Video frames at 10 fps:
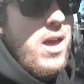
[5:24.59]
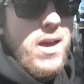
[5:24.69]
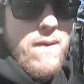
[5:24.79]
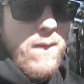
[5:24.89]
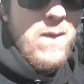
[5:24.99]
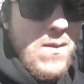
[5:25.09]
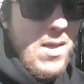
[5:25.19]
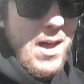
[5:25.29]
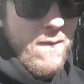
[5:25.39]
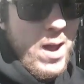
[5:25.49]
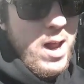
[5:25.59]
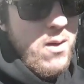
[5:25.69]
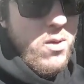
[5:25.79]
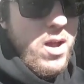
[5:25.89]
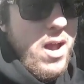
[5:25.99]
if that
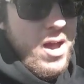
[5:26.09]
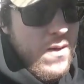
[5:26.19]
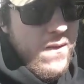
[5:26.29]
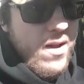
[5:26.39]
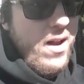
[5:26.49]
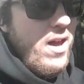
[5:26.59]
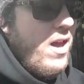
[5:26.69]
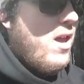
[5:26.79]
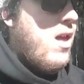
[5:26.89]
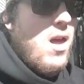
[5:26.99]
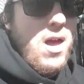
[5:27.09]
video would come today,